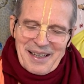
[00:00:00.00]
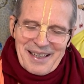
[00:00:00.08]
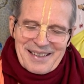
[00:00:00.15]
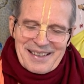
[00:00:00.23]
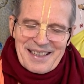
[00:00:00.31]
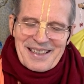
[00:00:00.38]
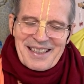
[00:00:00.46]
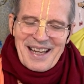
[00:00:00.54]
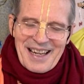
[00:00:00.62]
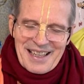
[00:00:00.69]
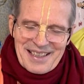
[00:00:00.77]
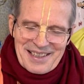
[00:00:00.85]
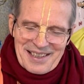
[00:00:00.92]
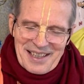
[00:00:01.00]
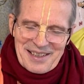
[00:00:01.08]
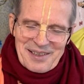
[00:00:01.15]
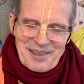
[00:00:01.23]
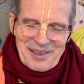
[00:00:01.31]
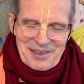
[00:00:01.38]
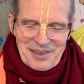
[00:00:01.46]
is engaged in
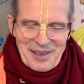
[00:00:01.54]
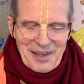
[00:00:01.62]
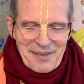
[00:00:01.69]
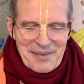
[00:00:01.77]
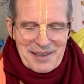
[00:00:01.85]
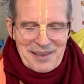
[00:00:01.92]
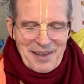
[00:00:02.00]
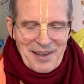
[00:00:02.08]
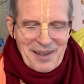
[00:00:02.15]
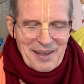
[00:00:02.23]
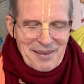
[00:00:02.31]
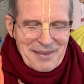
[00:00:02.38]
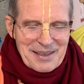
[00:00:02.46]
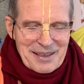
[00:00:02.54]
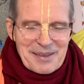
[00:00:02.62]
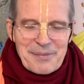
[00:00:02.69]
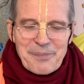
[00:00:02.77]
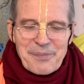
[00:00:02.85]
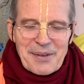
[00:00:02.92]
your service always.